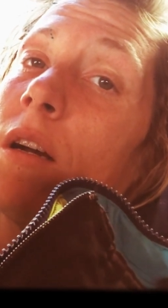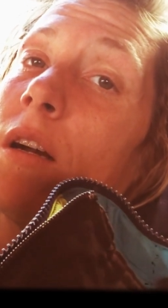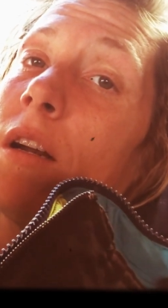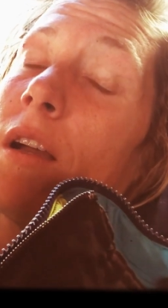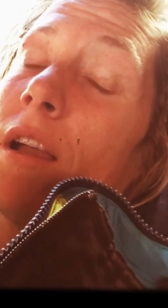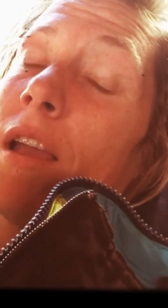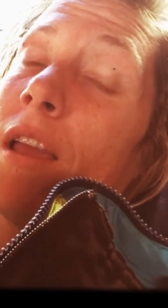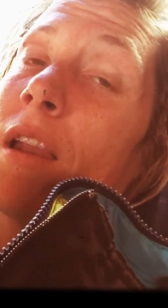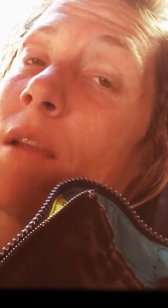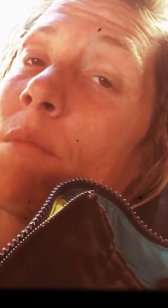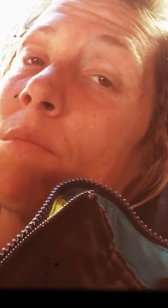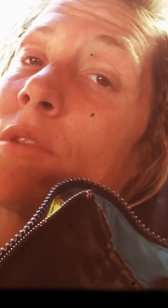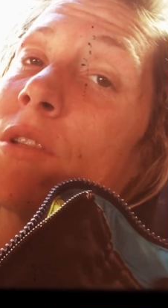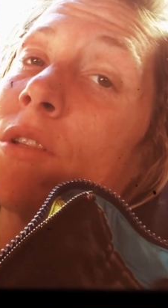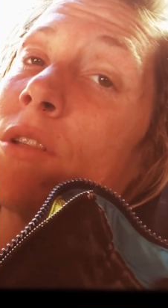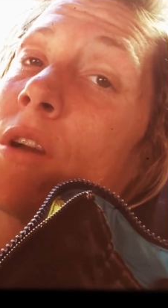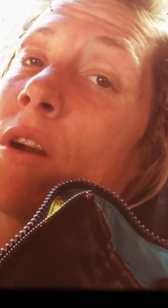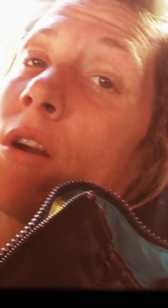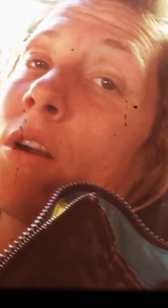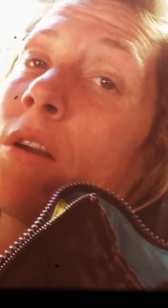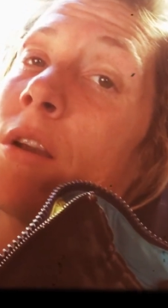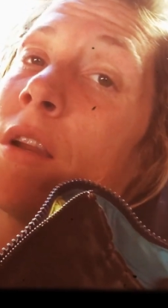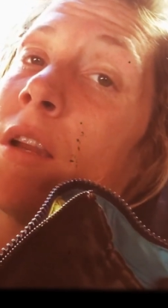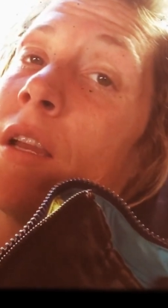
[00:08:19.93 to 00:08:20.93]
And I'm
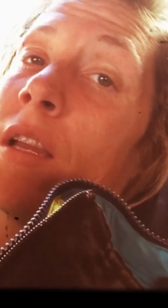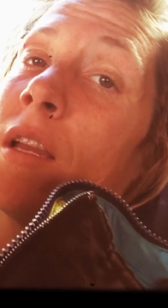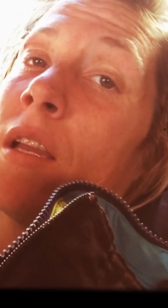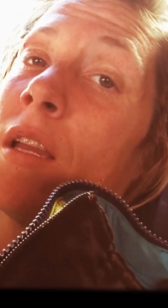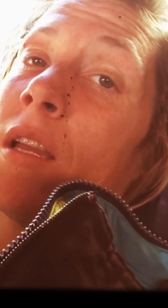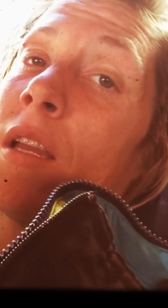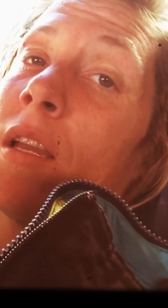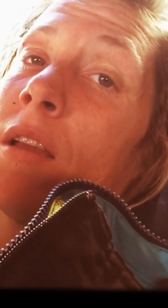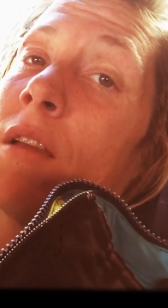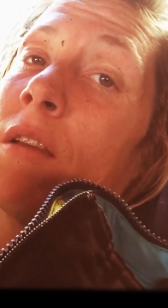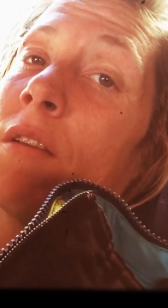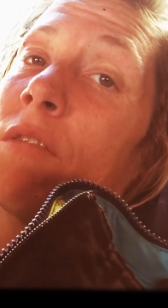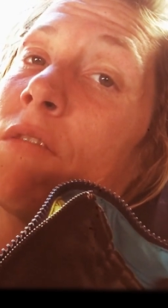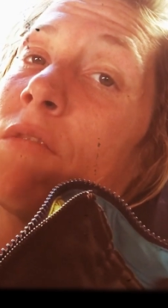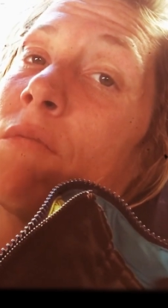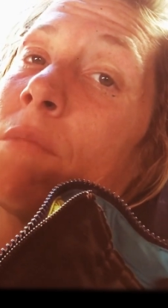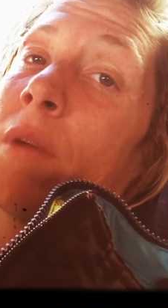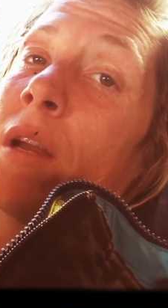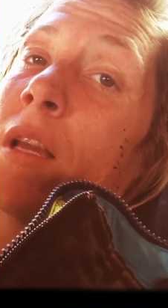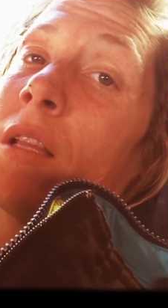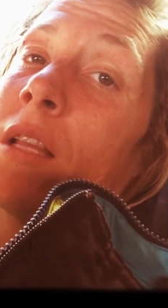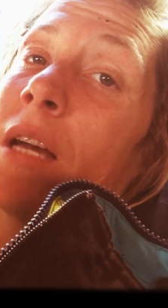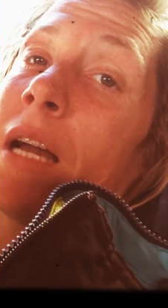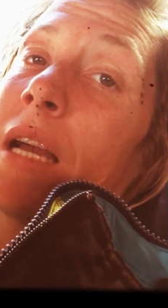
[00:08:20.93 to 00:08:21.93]
sorry if
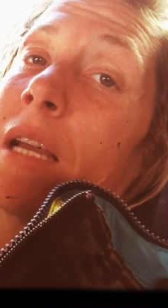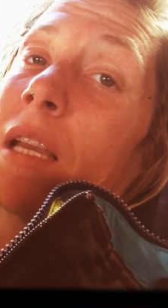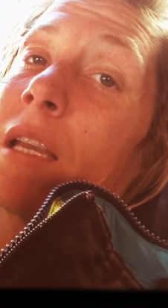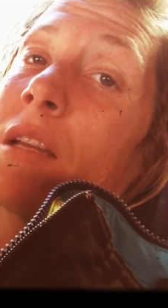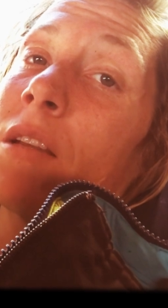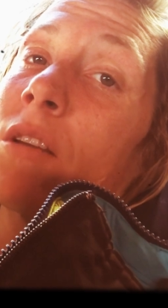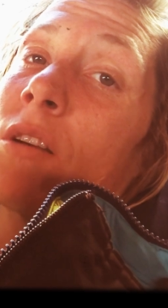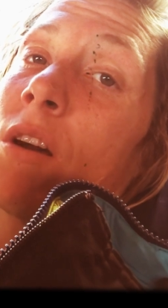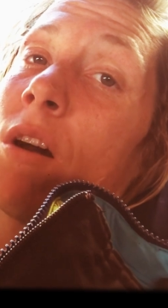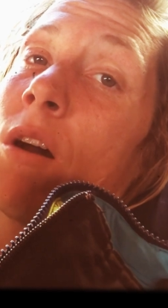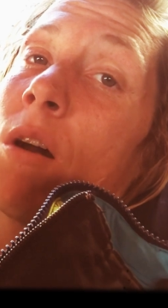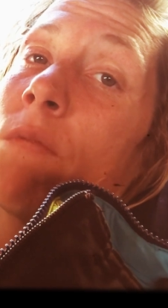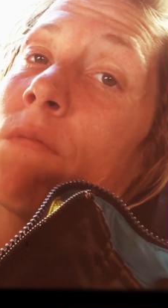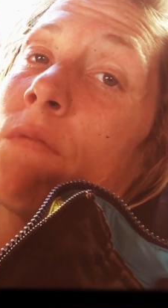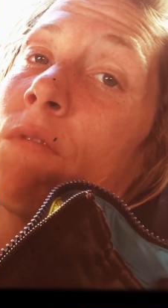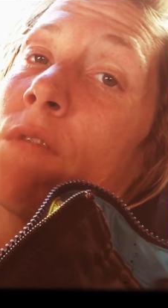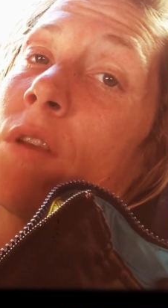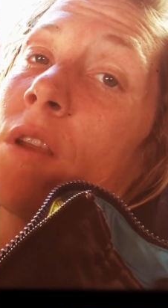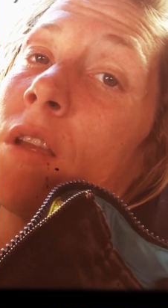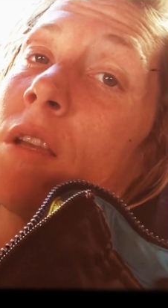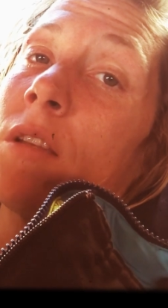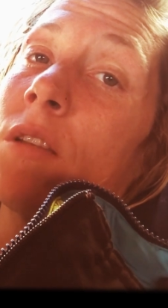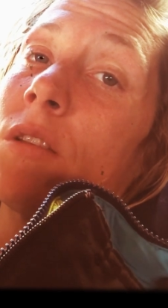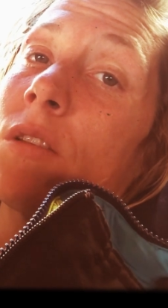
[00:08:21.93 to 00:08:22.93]
my lack in
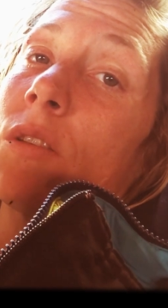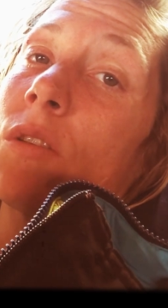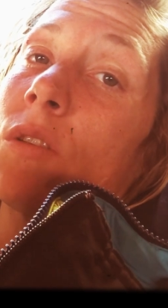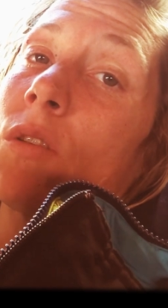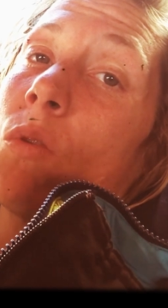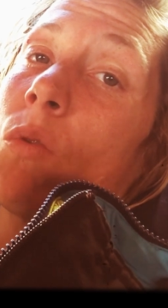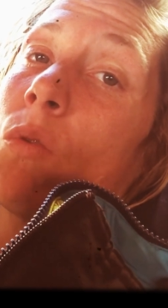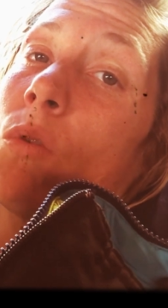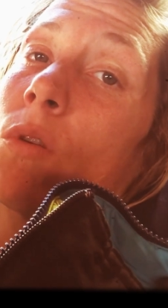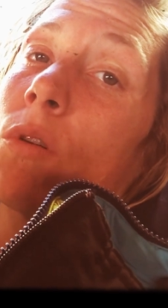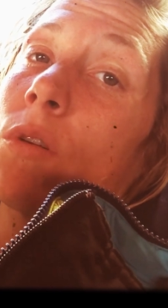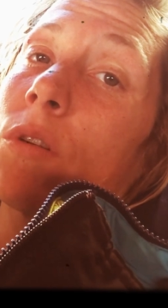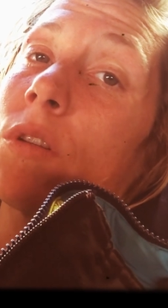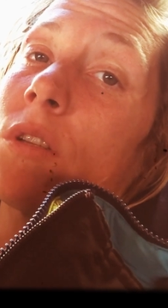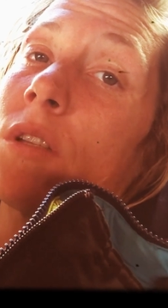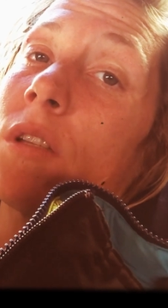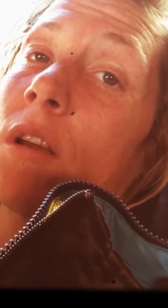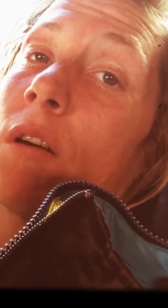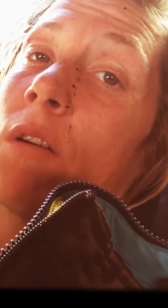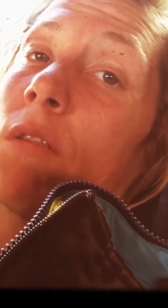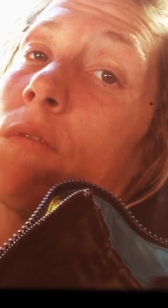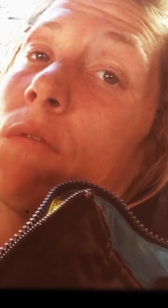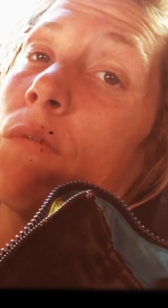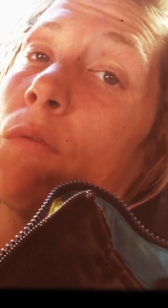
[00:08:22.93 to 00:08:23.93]
confidence or
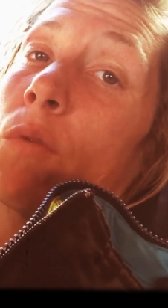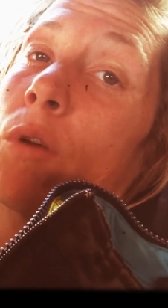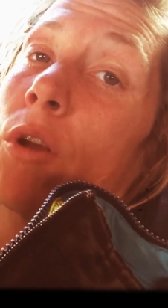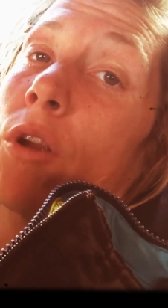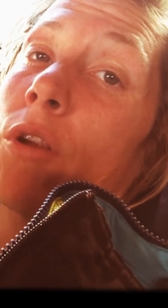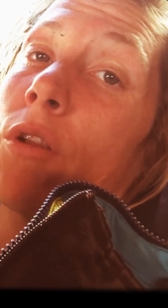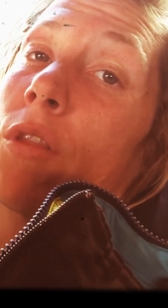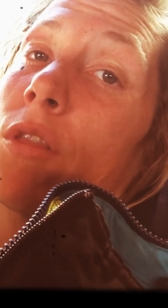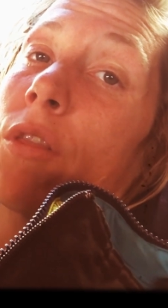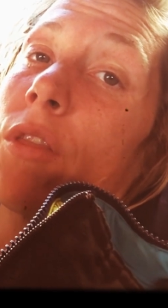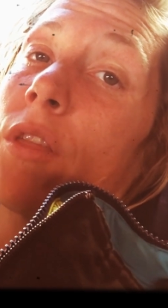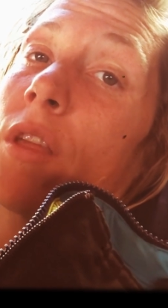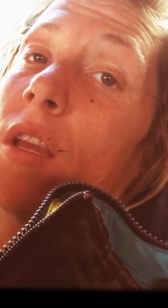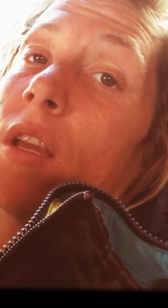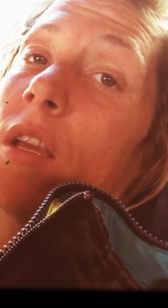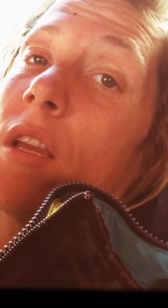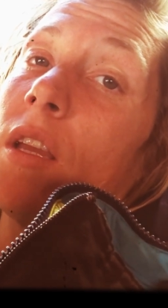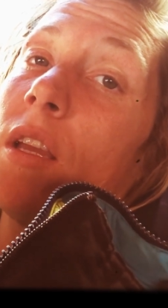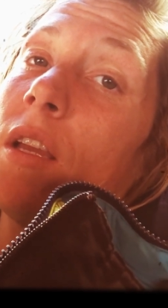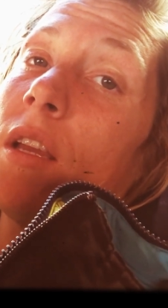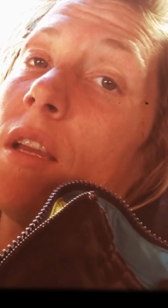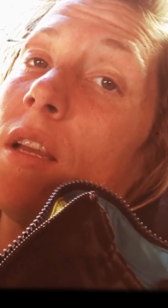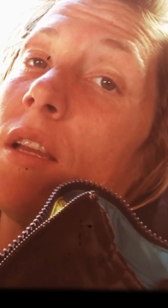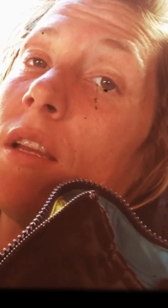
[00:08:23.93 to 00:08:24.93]
self-worth
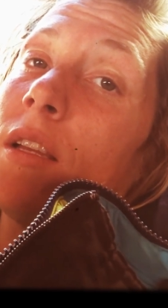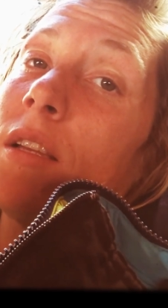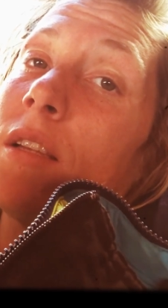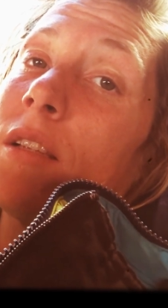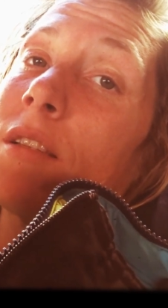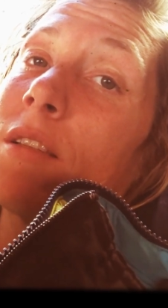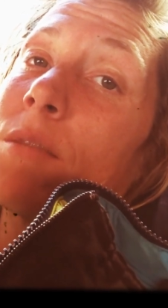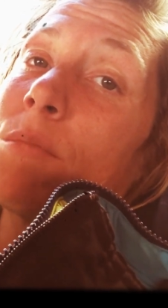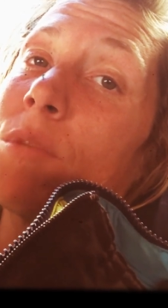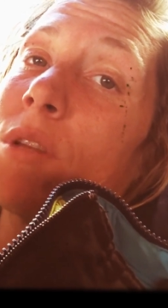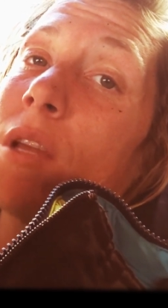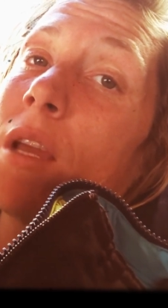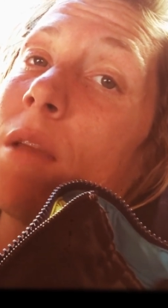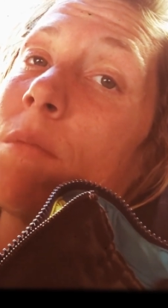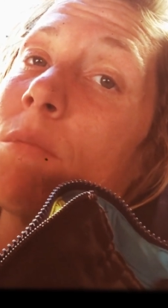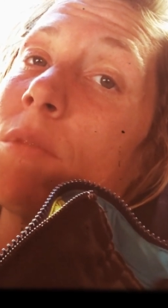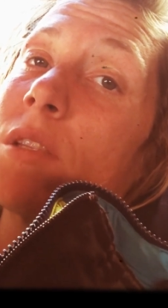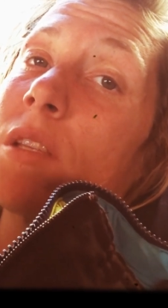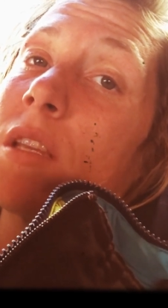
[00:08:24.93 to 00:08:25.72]
sometimes